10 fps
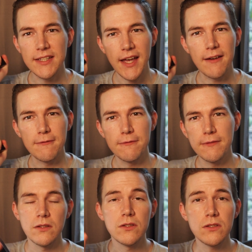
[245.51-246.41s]
have.
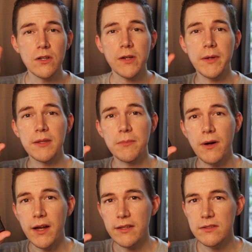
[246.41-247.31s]
So just talking about the
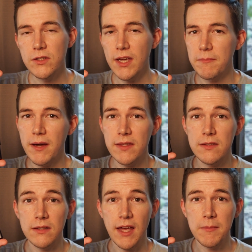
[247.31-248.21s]
price, you can buy this
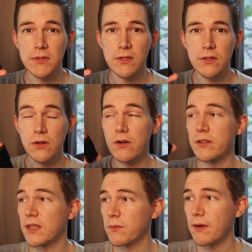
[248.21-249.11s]
on Amazon or on
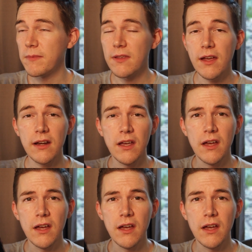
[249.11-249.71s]
their website.